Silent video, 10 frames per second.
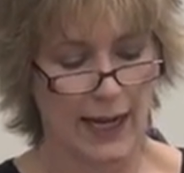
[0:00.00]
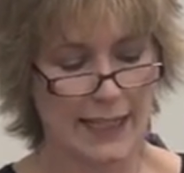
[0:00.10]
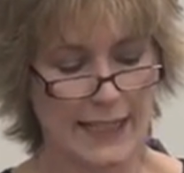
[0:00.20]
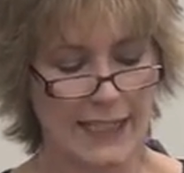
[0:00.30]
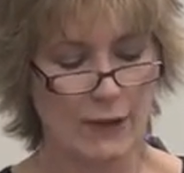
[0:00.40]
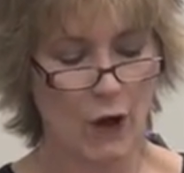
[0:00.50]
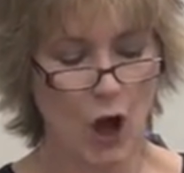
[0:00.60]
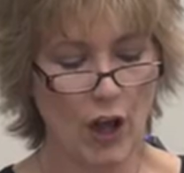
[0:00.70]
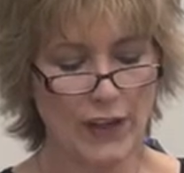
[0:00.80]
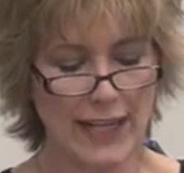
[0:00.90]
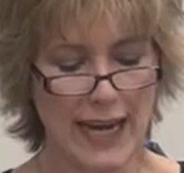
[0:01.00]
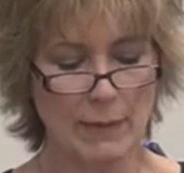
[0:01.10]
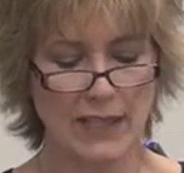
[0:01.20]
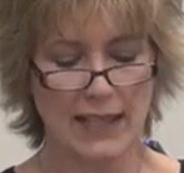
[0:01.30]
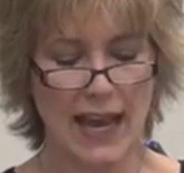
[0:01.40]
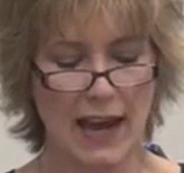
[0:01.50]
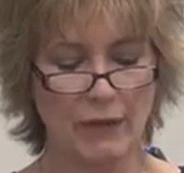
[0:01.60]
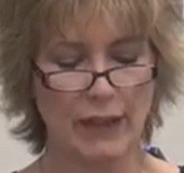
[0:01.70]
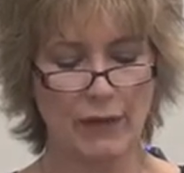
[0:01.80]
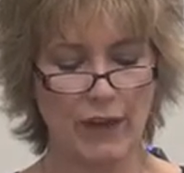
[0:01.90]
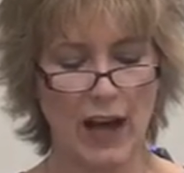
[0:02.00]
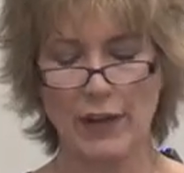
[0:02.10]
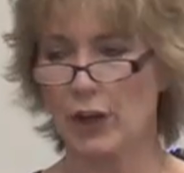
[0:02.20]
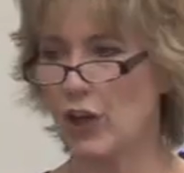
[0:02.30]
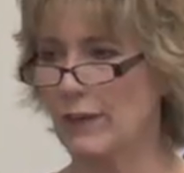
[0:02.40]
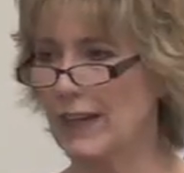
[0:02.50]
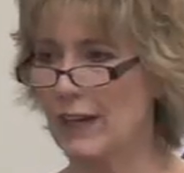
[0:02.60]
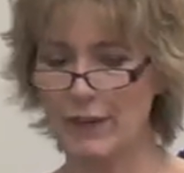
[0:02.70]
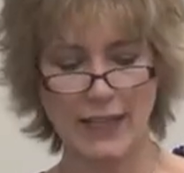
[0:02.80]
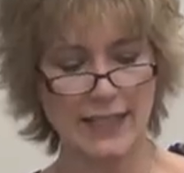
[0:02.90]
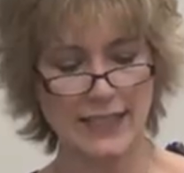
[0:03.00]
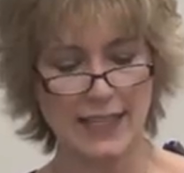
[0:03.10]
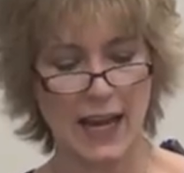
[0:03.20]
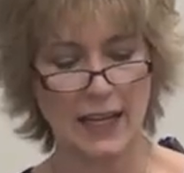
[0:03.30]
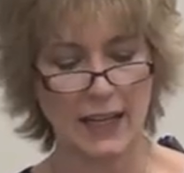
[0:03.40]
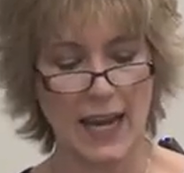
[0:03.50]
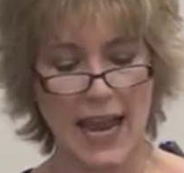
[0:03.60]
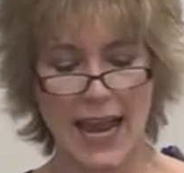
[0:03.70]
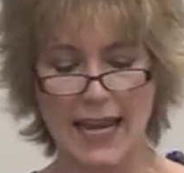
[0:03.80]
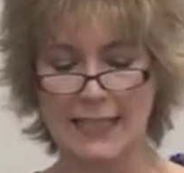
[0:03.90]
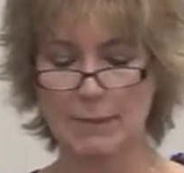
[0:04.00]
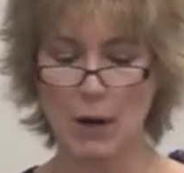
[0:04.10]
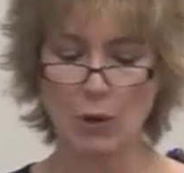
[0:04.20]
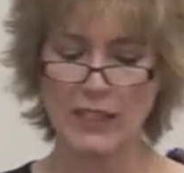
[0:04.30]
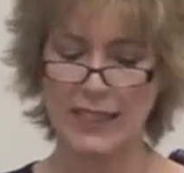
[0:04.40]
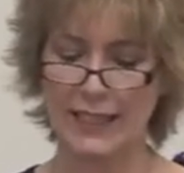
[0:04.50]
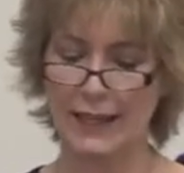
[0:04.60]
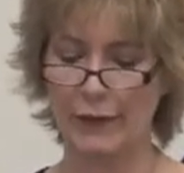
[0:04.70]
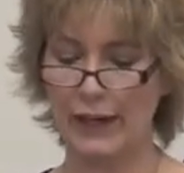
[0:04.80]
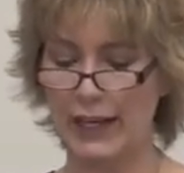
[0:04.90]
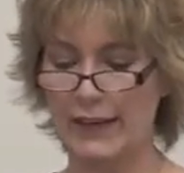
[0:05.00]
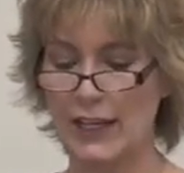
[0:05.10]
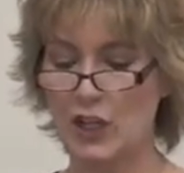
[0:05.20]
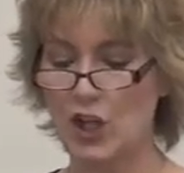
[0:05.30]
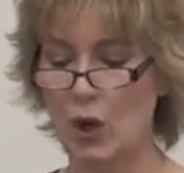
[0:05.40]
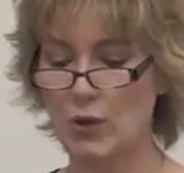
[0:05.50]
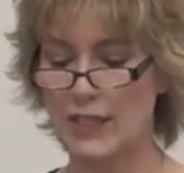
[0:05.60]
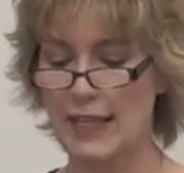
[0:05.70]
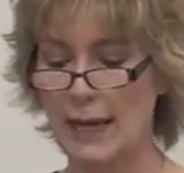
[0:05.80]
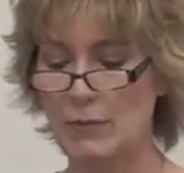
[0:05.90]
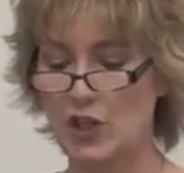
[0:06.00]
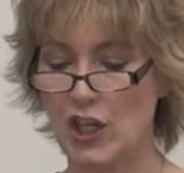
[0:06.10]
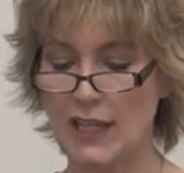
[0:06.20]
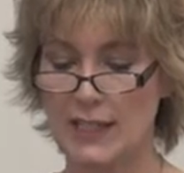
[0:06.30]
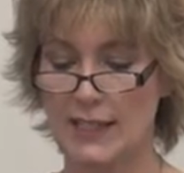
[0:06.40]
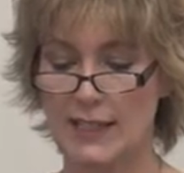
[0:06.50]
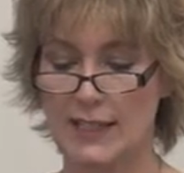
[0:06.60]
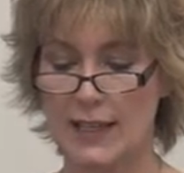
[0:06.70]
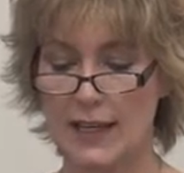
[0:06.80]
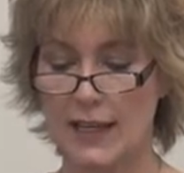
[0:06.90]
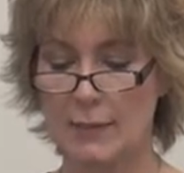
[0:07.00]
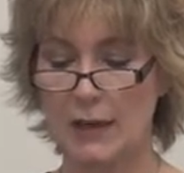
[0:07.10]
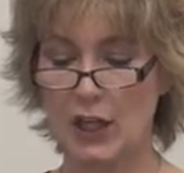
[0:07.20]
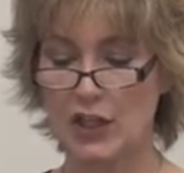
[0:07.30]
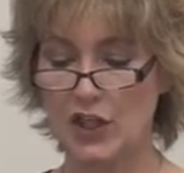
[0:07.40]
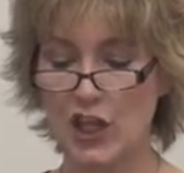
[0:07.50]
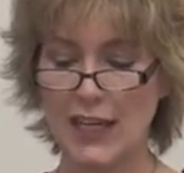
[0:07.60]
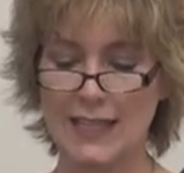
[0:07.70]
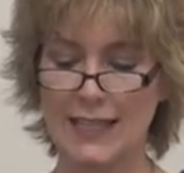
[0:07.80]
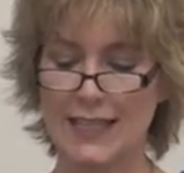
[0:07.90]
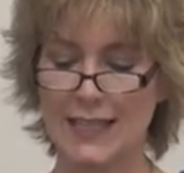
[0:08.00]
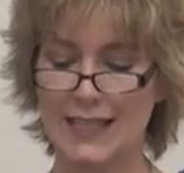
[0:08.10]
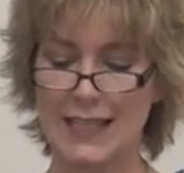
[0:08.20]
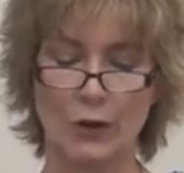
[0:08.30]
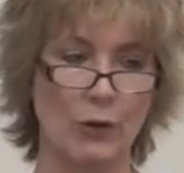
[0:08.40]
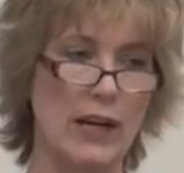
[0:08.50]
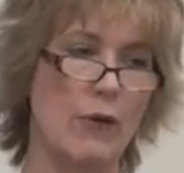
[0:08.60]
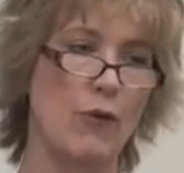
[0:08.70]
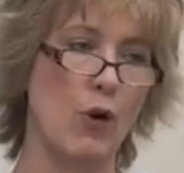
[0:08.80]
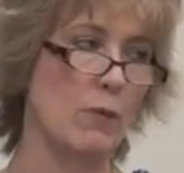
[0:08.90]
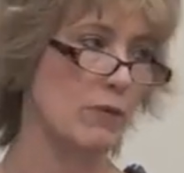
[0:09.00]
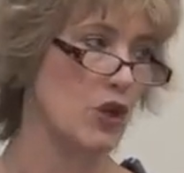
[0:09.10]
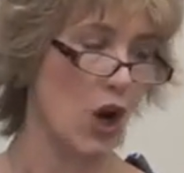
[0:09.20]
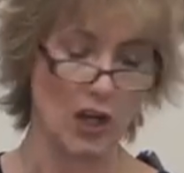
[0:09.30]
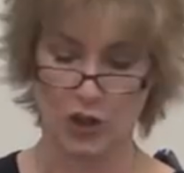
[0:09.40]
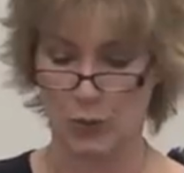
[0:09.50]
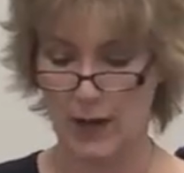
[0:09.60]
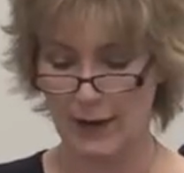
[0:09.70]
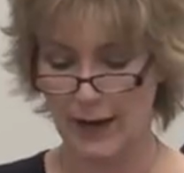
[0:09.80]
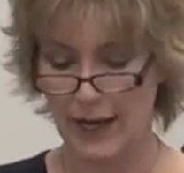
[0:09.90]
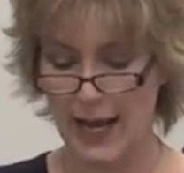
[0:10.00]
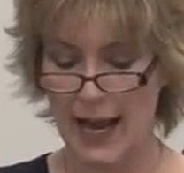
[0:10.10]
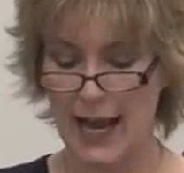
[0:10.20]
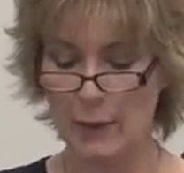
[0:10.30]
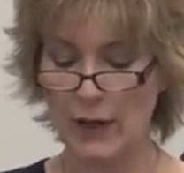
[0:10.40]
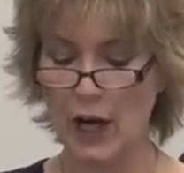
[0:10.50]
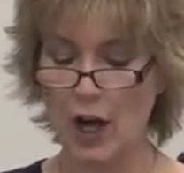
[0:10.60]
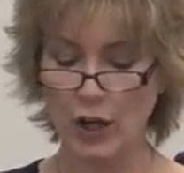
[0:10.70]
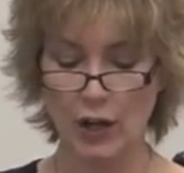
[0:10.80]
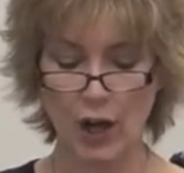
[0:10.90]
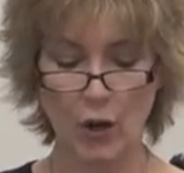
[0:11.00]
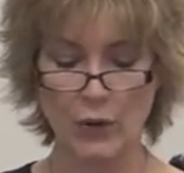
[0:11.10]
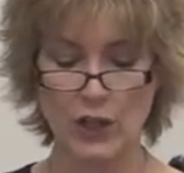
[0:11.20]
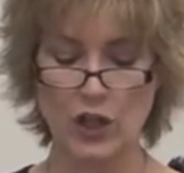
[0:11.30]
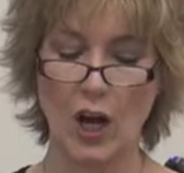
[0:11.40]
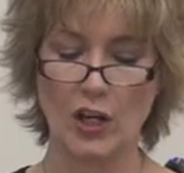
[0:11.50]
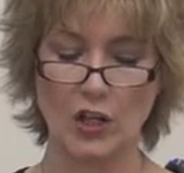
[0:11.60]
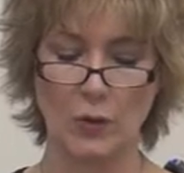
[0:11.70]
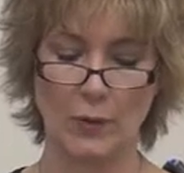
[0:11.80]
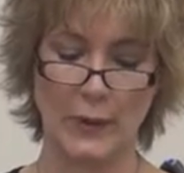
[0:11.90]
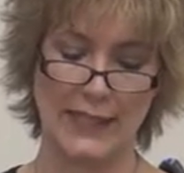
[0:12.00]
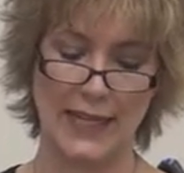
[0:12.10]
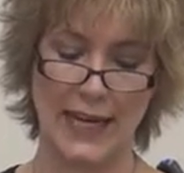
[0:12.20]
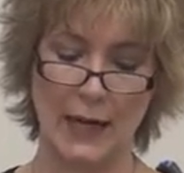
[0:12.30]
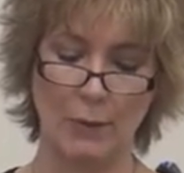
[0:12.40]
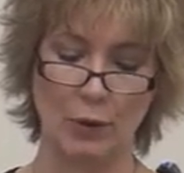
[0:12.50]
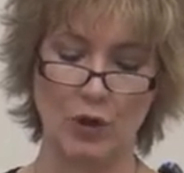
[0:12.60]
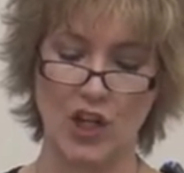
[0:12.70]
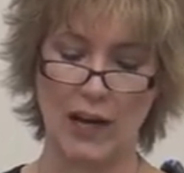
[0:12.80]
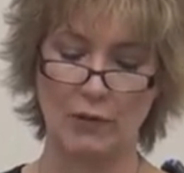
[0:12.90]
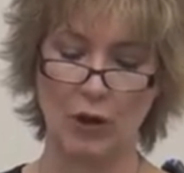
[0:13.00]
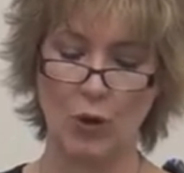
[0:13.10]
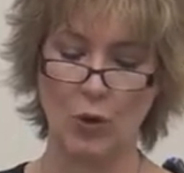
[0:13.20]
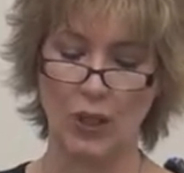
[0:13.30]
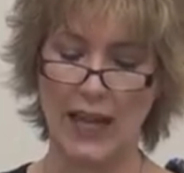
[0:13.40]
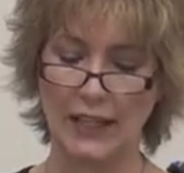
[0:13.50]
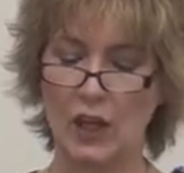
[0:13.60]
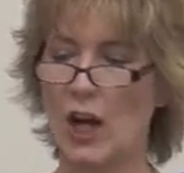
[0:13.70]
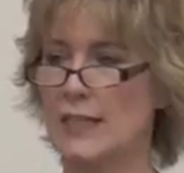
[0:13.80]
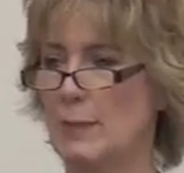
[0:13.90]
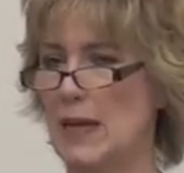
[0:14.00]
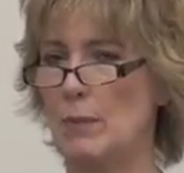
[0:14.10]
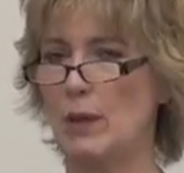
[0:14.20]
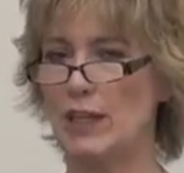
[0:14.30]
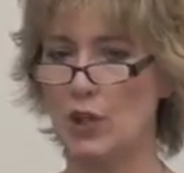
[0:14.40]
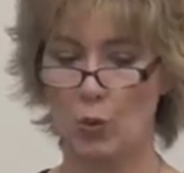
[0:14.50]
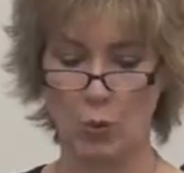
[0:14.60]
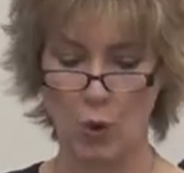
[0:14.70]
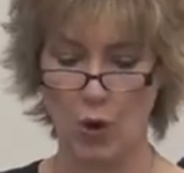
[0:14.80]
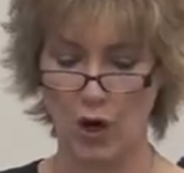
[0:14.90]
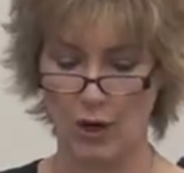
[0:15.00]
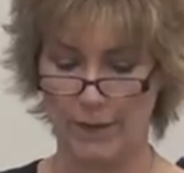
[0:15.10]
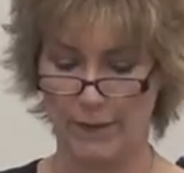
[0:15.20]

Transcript: And he says, of all the names that the Heavenly Father could have given his son, it's most significant that he chose the name Jesus because Jesus is the Greek form of Joshua. And we all know that Joshua was the Hebrew general who led God's people into war.